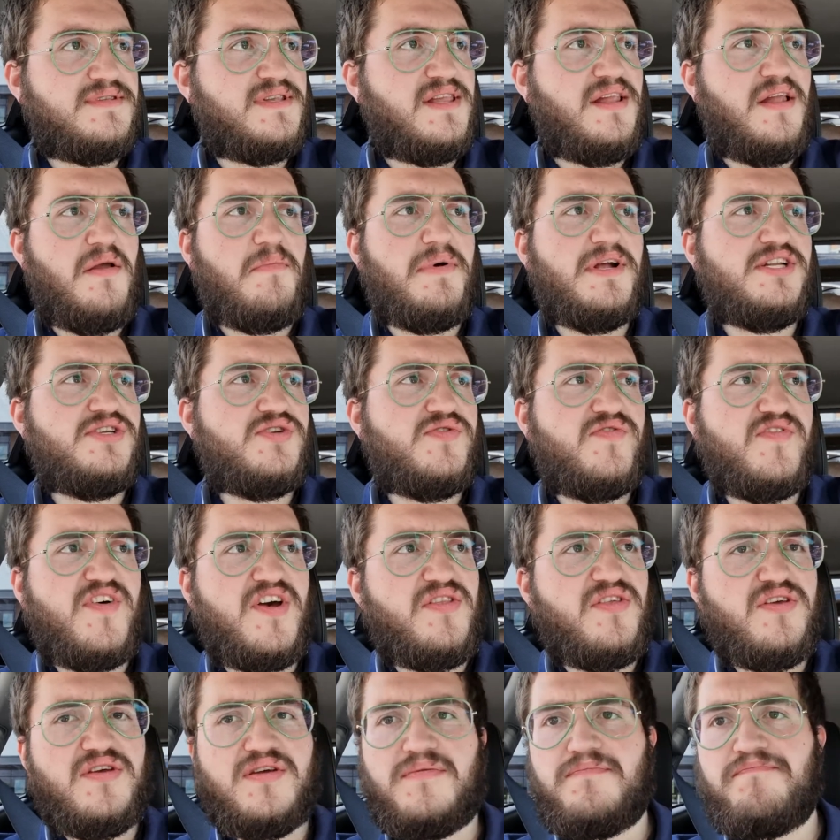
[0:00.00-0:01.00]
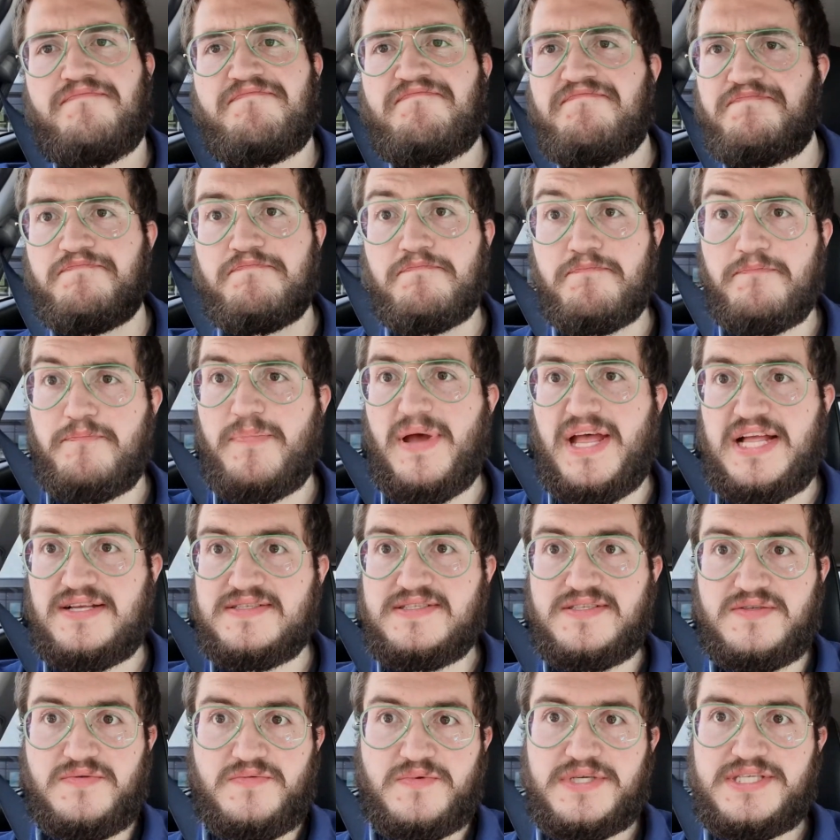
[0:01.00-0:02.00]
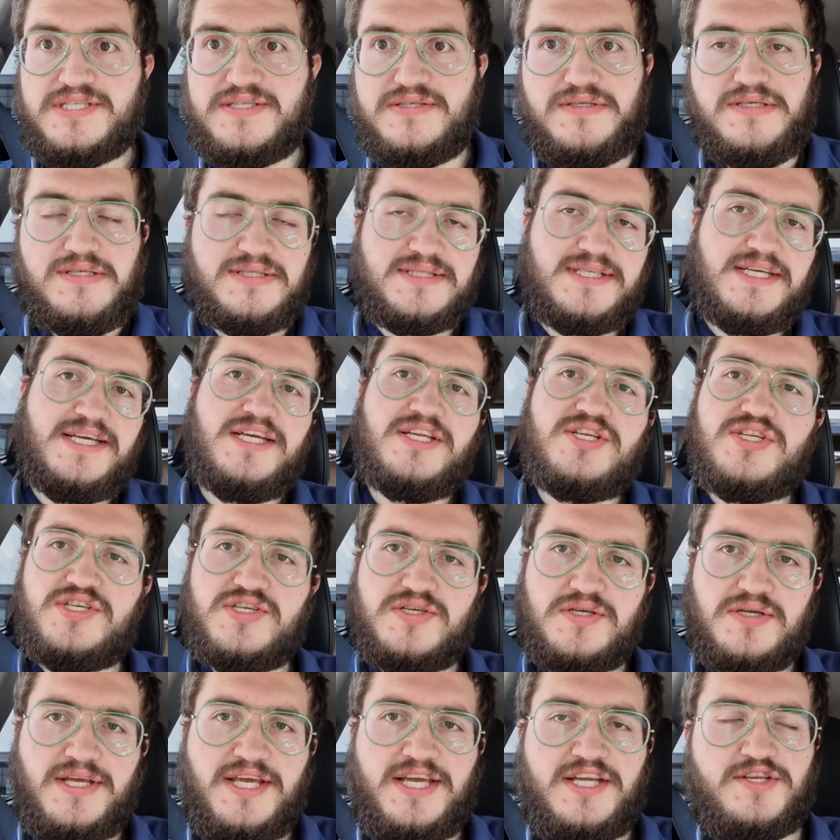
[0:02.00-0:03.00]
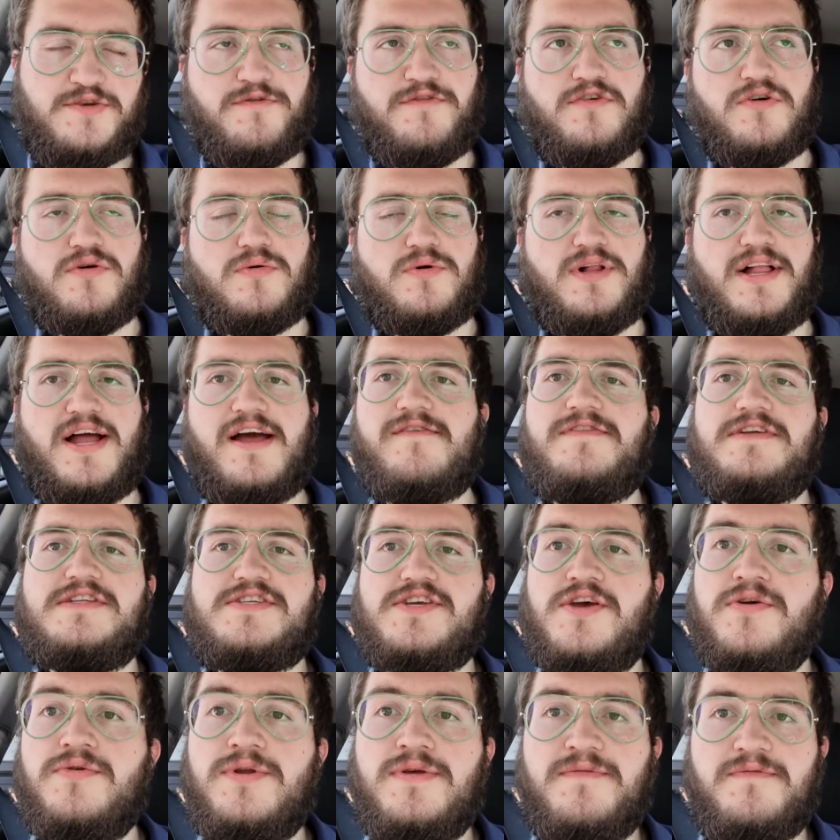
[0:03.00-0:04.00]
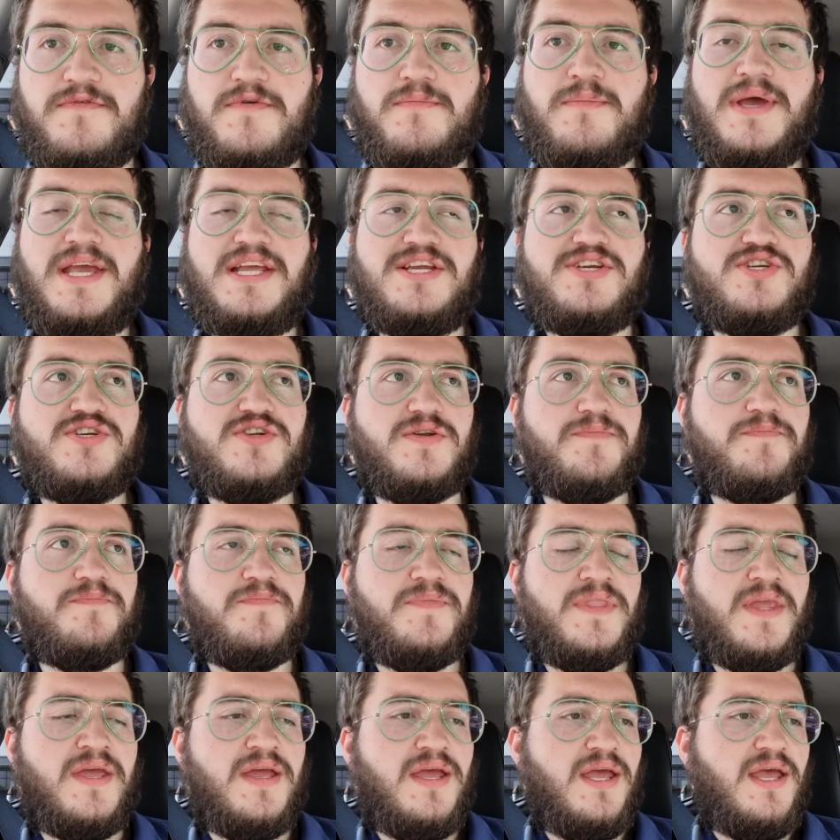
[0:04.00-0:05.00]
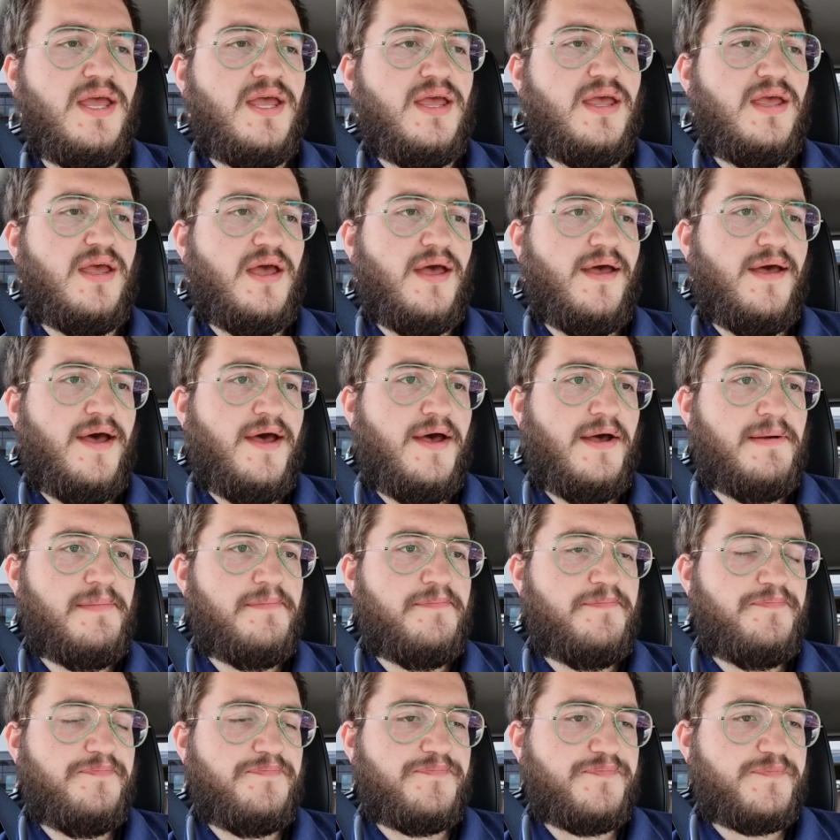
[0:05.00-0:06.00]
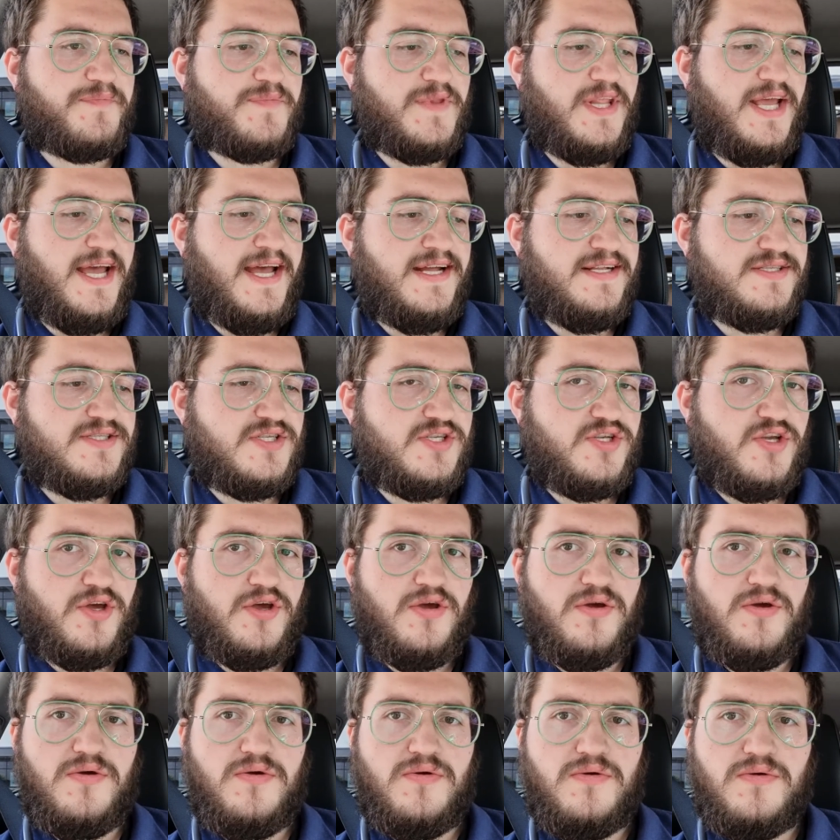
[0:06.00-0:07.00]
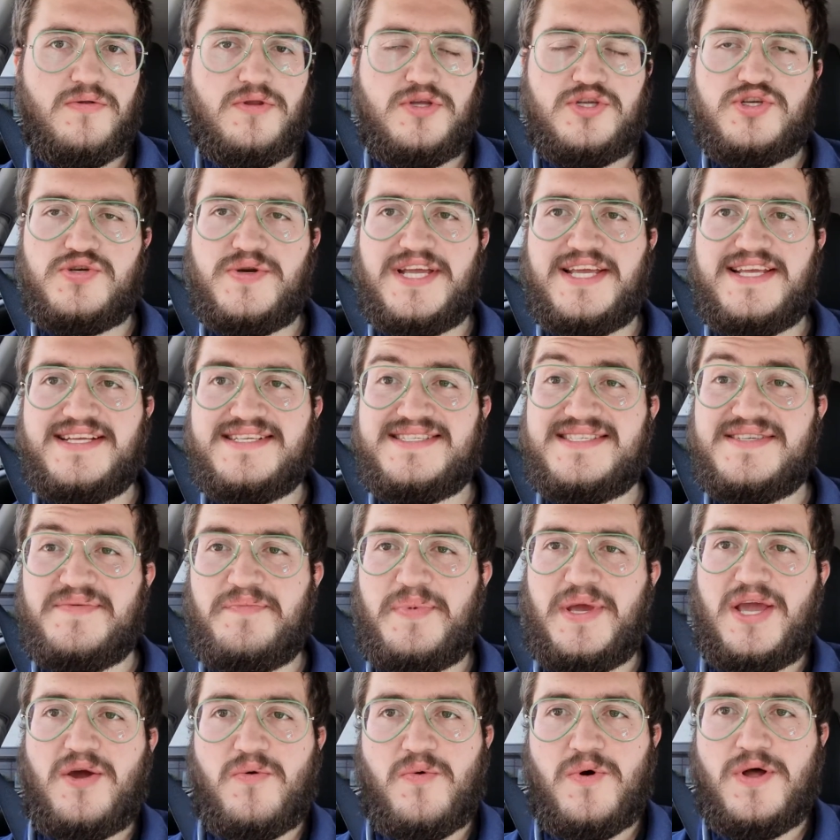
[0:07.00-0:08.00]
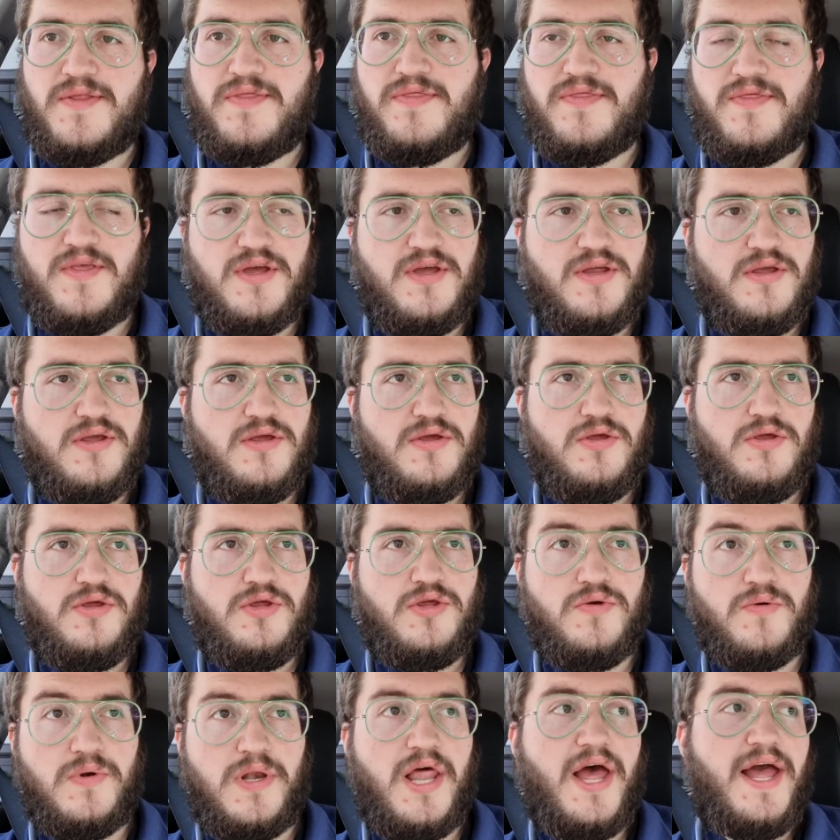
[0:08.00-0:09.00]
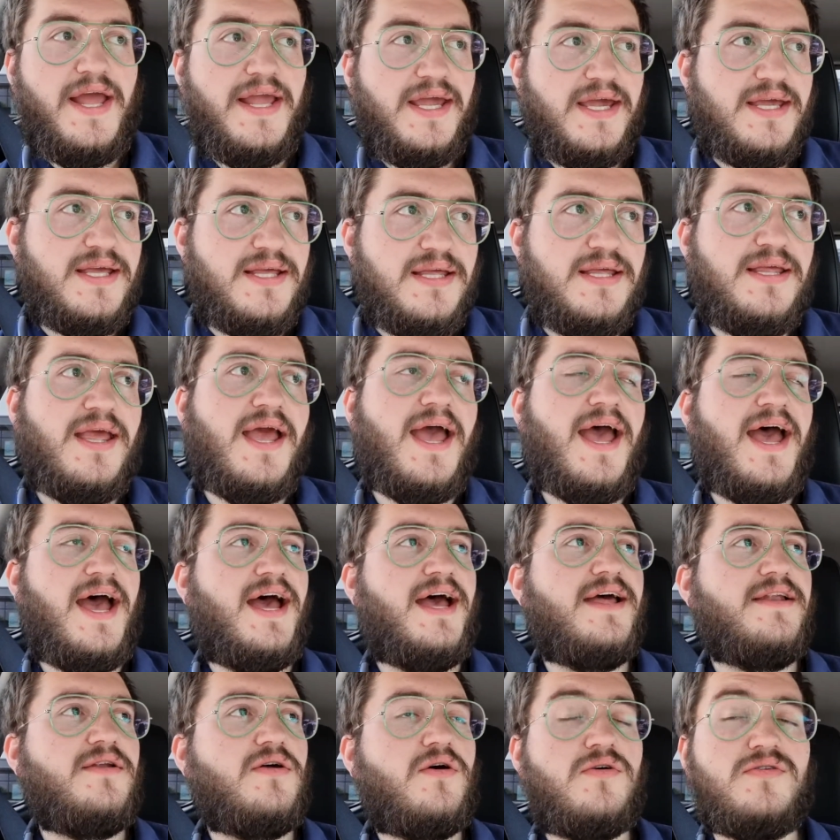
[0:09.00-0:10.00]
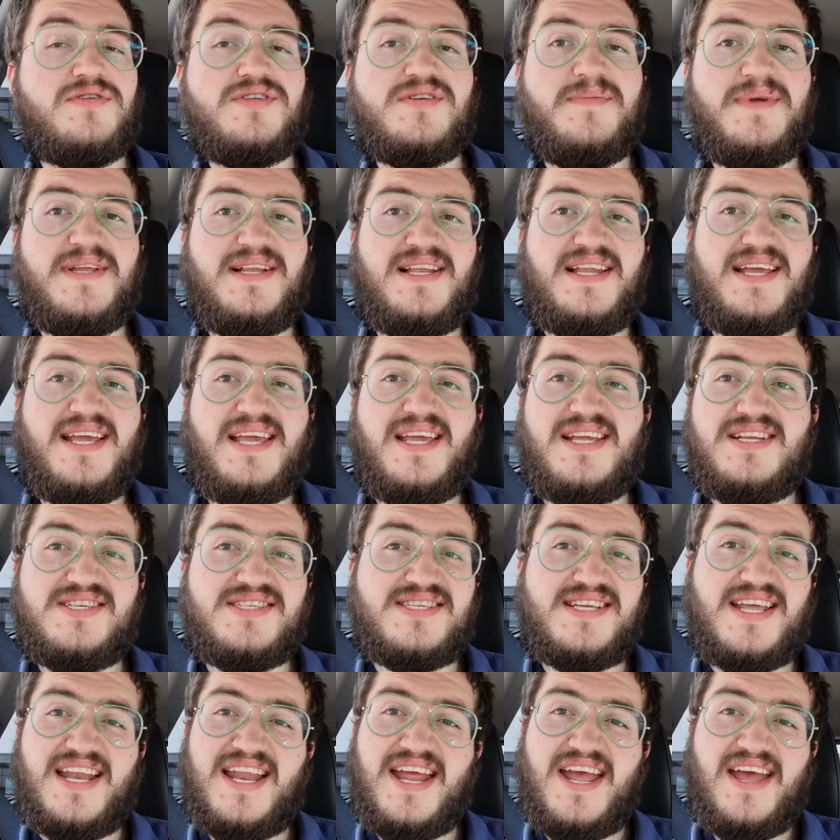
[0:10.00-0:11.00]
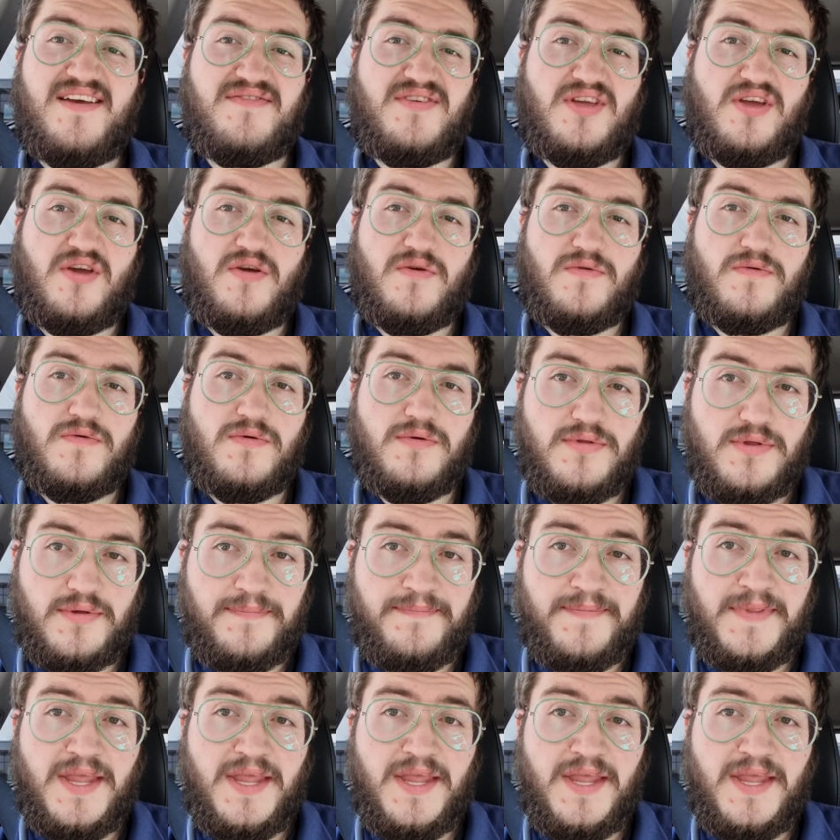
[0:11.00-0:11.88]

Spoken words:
bunch of other bells and whistles. Each fork will have its own information, and so the trick is to pick one that you like, and ultimately you're just going to have to go through them.